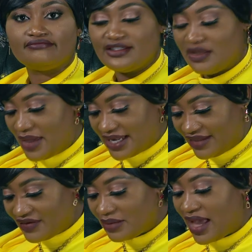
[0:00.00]
Some men
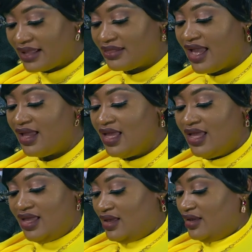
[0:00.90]
living back there,
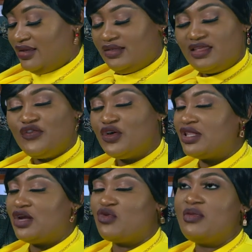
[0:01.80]
they feel
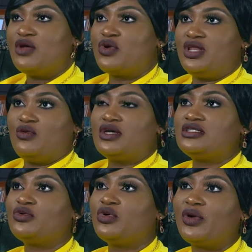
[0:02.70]
that a woman with a
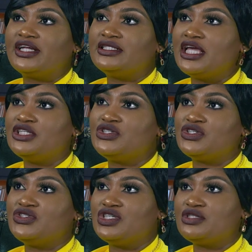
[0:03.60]
Western
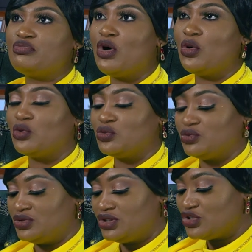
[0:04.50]
orientation, she's
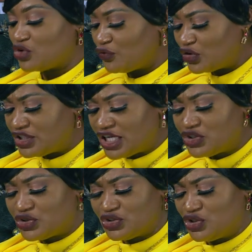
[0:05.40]
bold, she's
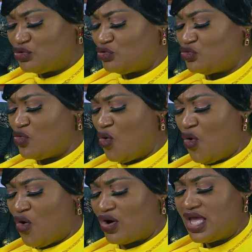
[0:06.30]
confrontational, she's
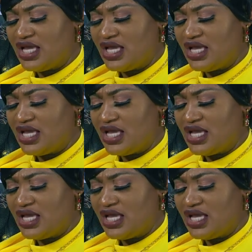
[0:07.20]
strong,